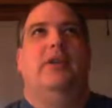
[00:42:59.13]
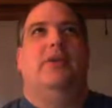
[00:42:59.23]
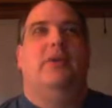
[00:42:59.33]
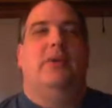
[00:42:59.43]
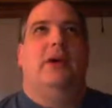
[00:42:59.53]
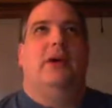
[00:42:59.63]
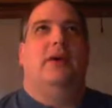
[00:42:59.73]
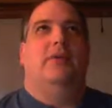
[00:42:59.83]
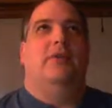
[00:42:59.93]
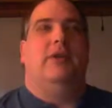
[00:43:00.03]
to a
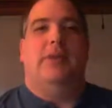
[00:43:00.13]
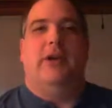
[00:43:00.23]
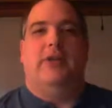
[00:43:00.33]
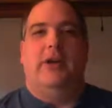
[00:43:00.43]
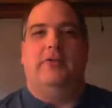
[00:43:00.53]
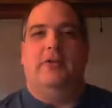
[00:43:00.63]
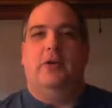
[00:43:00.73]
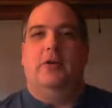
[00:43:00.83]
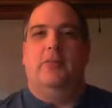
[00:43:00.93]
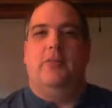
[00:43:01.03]
TPL data
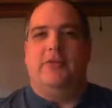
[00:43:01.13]
flow buffer